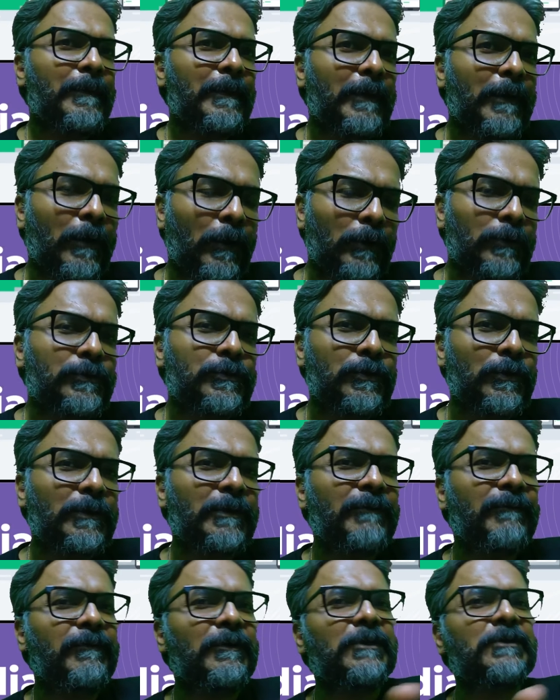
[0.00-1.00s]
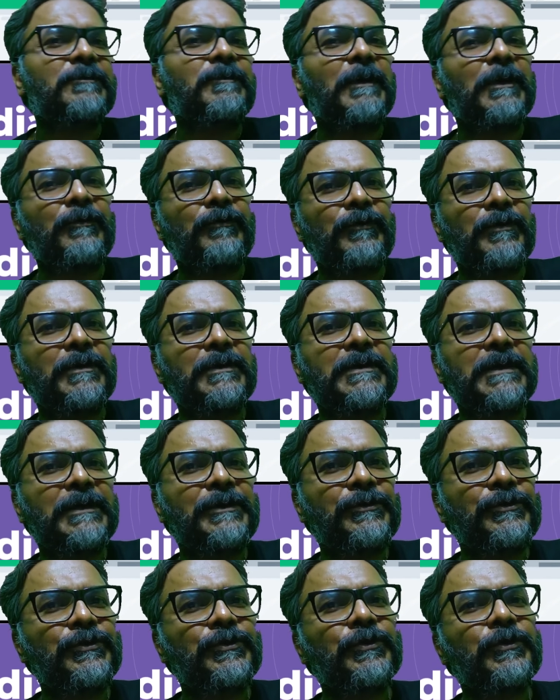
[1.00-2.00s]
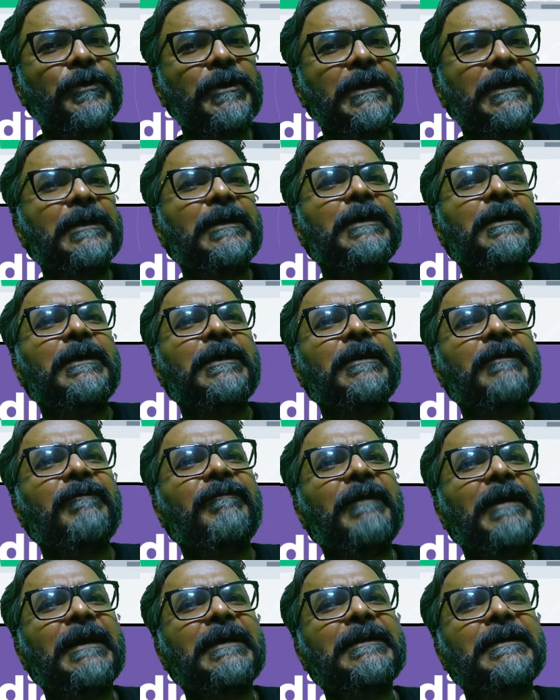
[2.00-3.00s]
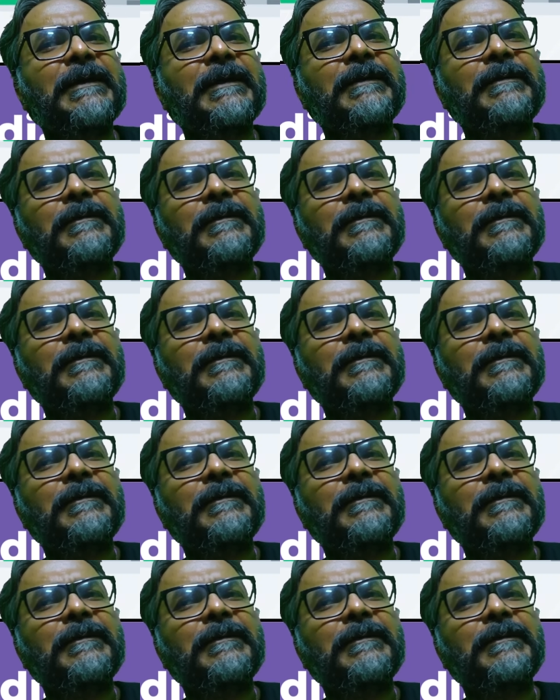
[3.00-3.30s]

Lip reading: Also in the first part, students, ensuring the fact that